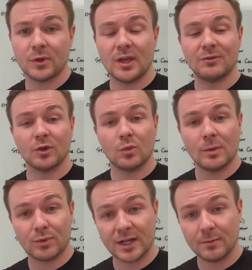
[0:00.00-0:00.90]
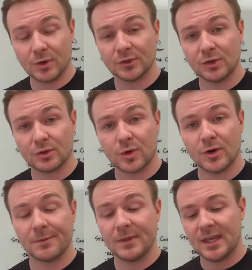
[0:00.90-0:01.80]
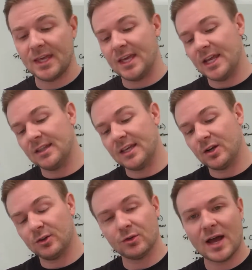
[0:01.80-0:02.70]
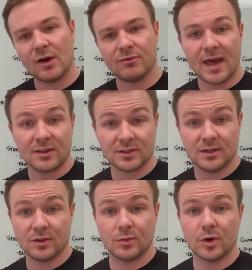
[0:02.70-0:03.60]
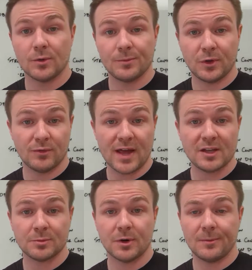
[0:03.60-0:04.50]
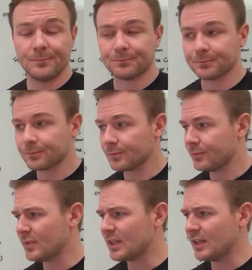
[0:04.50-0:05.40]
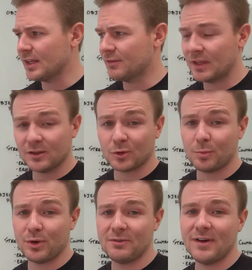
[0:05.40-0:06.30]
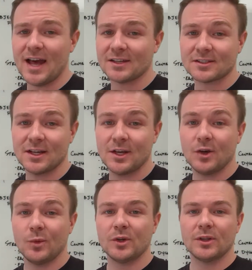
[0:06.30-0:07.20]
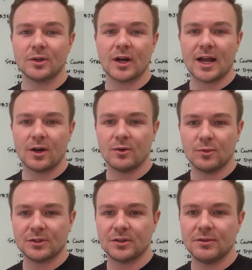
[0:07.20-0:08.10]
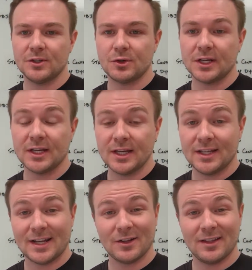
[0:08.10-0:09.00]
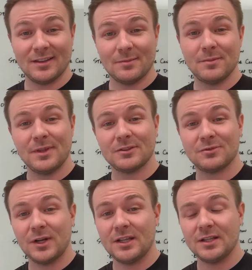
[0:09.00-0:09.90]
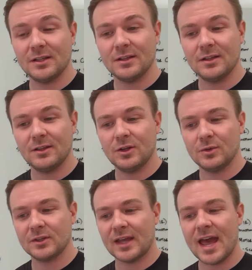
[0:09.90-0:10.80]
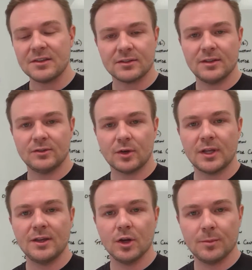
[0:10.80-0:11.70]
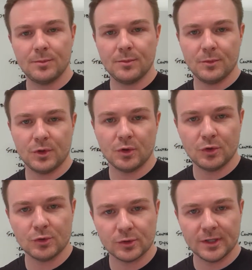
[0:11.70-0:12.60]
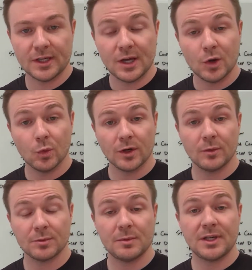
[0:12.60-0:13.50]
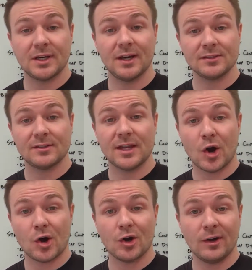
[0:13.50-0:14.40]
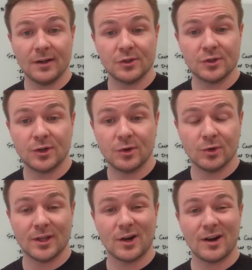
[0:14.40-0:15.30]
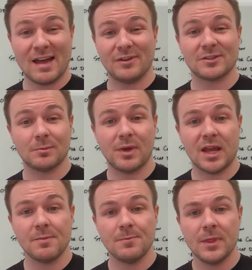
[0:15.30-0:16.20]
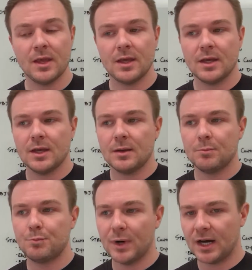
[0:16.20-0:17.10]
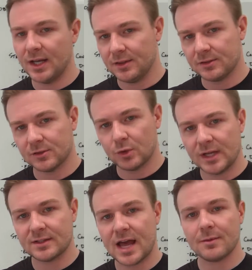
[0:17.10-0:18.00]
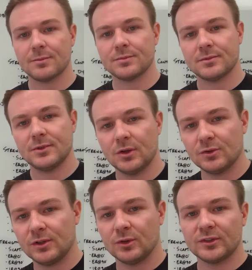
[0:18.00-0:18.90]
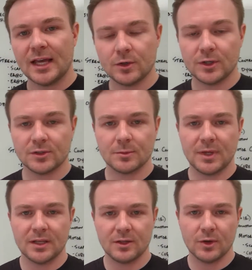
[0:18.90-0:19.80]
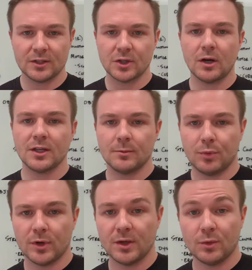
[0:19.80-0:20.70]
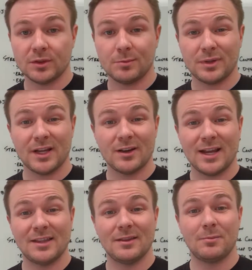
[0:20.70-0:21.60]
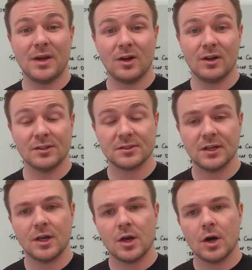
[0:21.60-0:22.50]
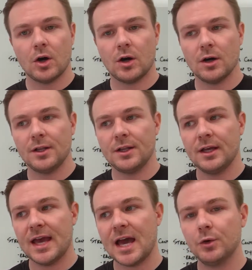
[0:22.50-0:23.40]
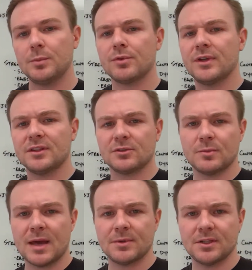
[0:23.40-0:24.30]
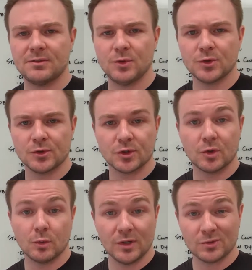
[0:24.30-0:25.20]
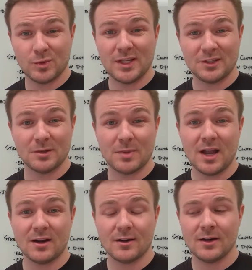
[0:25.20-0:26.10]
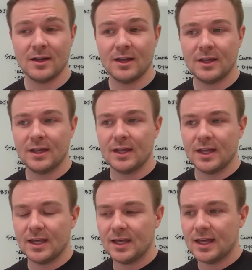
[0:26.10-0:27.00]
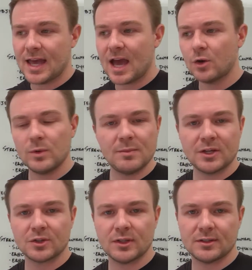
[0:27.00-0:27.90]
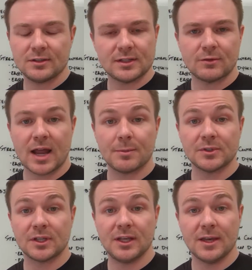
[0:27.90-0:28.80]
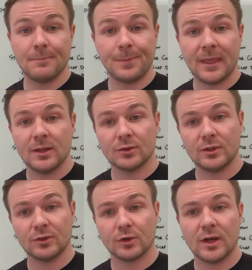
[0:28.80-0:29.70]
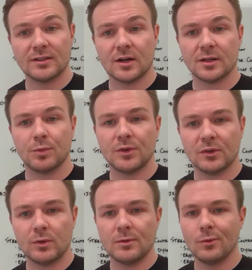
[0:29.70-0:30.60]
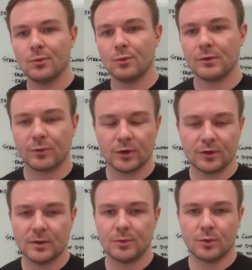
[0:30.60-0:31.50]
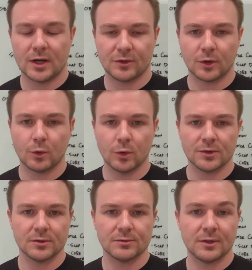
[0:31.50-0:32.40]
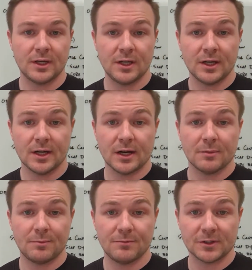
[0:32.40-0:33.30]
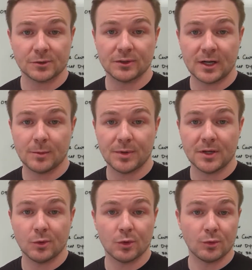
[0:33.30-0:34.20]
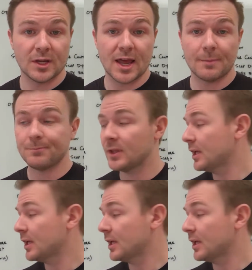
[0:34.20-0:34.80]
If so, what breaking balls are you throwing? And then also, how fast can you throw your fastball? If they can throw pretty fast, we know that they're higher risk of injury. Now, it's funny, because I ask these, they're here, usually working with me because they are injured or they are having some pain. But this is a great a little side note here. It's a great talking point with the player and the parents on how do we prevent this from happening in the future. So once we get you better, how do we make sure that this never happens again? So these are great talking points, and we refer to them throughout their course of physical therapy or rehab.